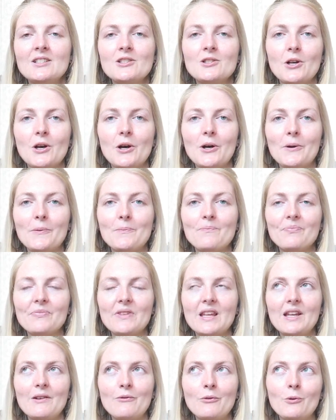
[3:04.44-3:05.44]
So
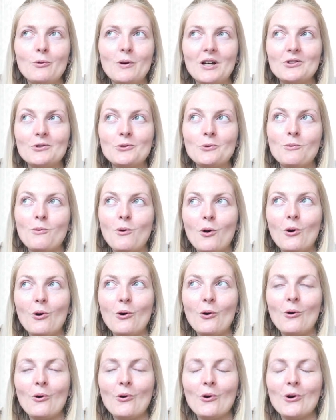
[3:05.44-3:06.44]
if you want to
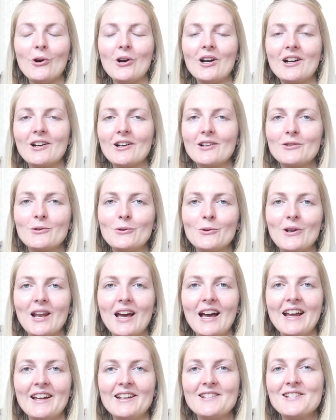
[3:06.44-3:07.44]
walk or do
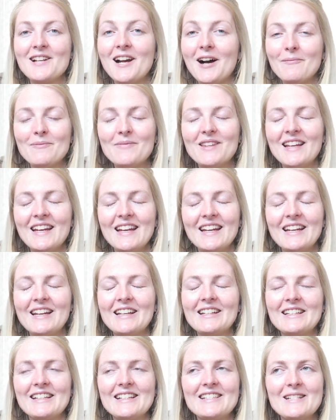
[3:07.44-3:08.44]
like something,
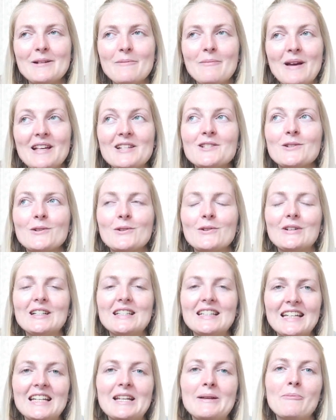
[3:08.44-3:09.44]
it's the best to do
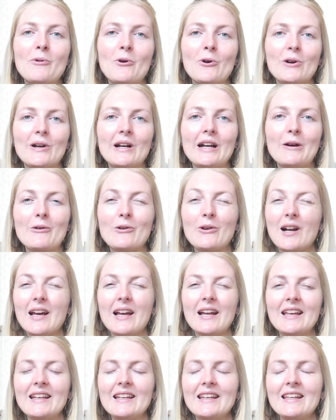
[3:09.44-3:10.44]
it in the morning or
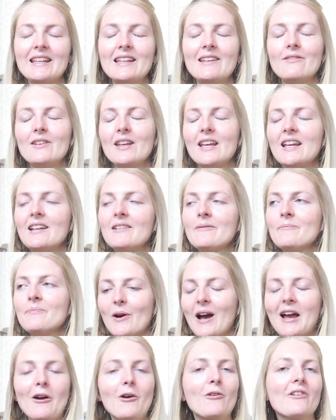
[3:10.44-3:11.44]
like in the evening.
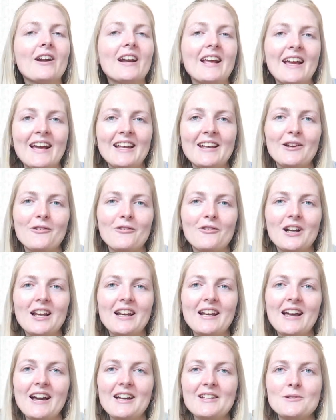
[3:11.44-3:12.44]
So I already had a
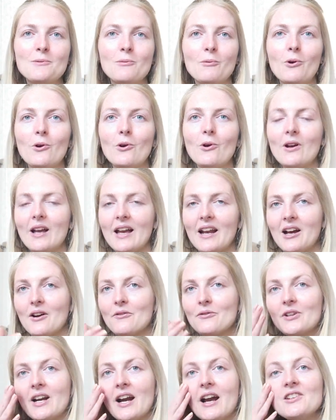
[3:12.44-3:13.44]
really nice walk, and
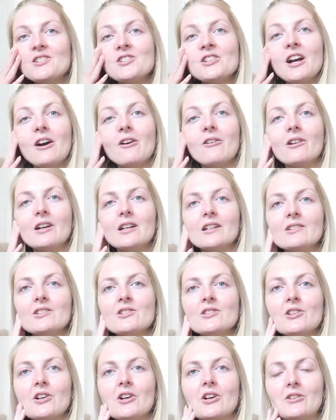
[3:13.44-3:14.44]
after I
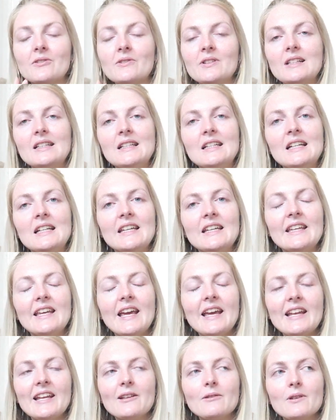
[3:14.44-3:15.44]
showered. So
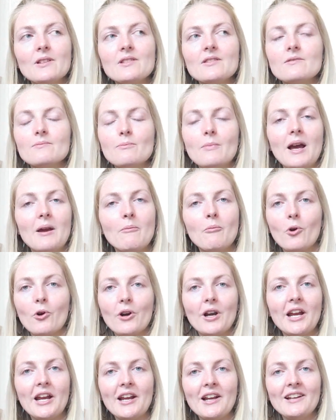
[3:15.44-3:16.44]
yeah, that was my
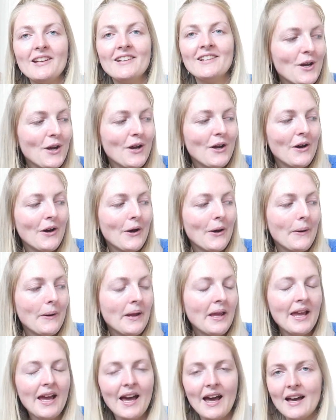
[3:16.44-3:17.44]
morning. So
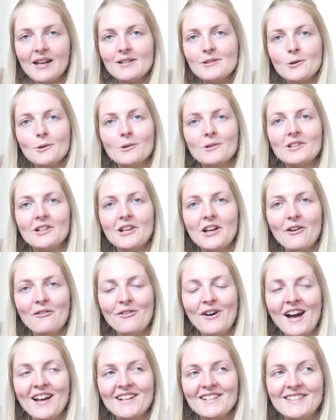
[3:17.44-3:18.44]
yeah, I talked
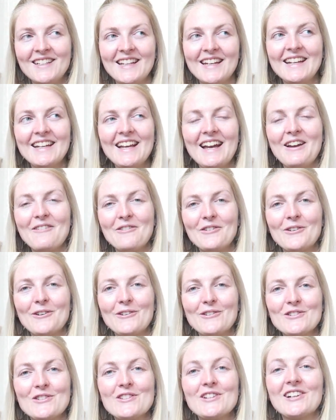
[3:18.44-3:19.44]
enough. I think I
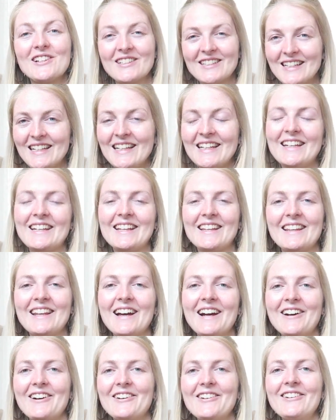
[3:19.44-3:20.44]
will start cleaning
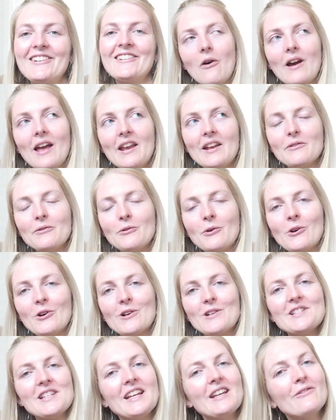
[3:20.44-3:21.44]
now. Oh, and of
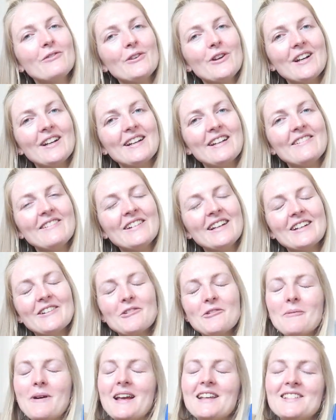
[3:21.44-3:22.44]
course, if you're new
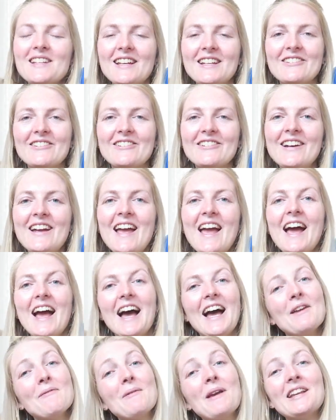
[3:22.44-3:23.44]
here on my channel,
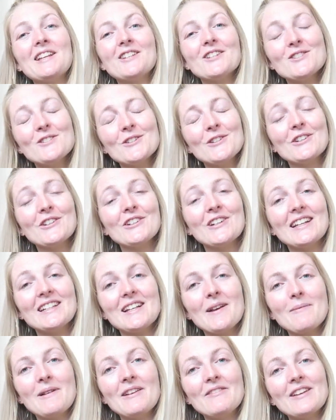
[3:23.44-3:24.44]
I'm a Dutch girl
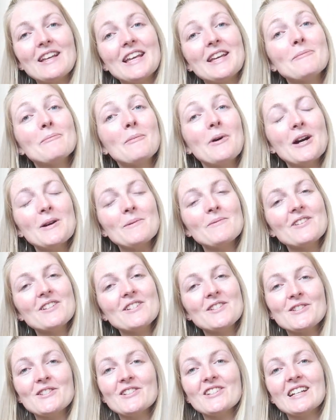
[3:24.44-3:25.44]
and I'm living in
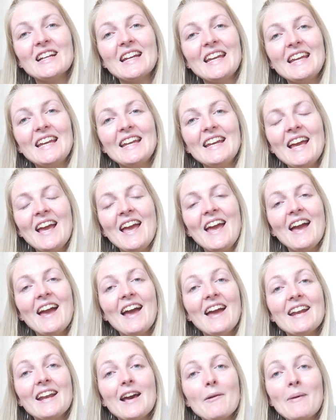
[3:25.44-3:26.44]
Marmaris, Turkey.
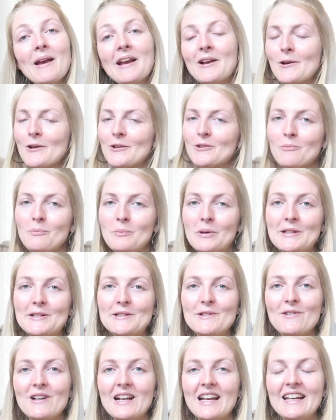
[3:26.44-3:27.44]
And I make a lot of
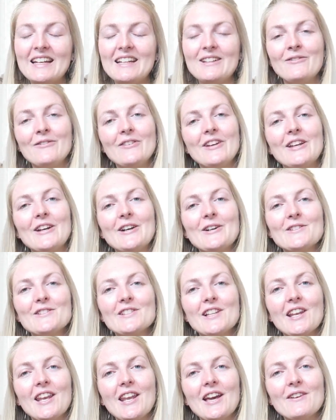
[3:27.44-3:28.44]
beauty related
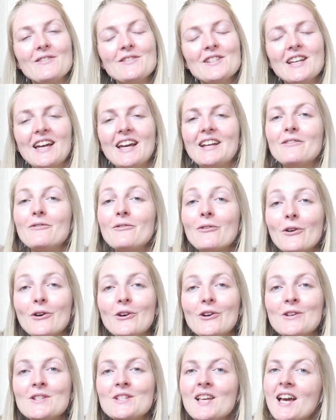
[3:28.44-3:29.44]
videos, lifestyle and
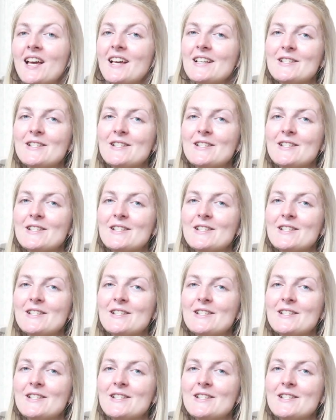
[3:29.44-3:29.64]
vlogs.